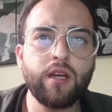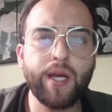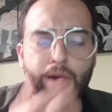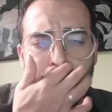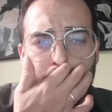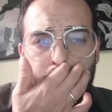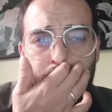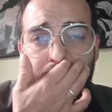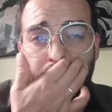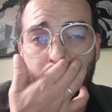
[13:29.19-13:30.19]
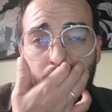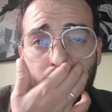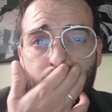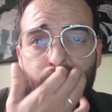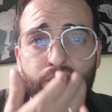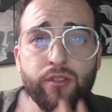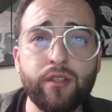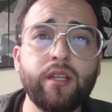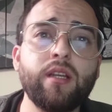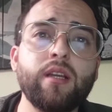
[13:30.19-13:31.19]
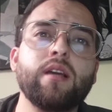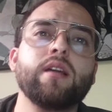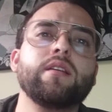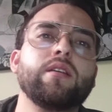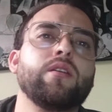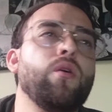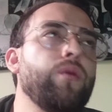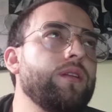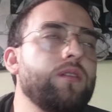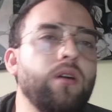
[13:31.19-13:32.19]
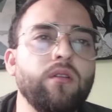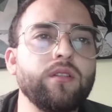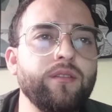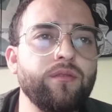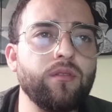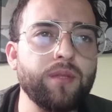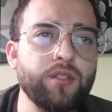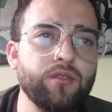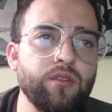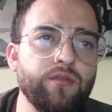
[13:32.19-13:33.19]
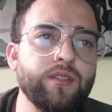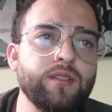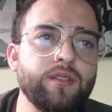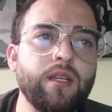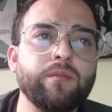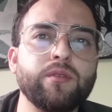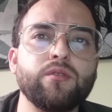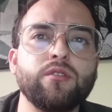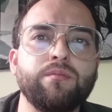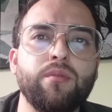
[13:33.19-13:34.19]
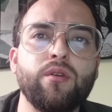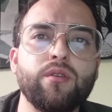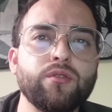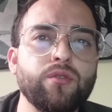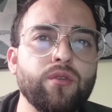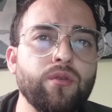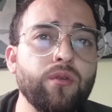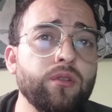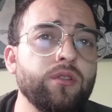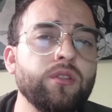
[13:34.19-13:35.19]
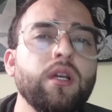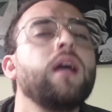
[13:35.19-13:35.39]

After a long journey and knowing all the information of the steps to export your goods,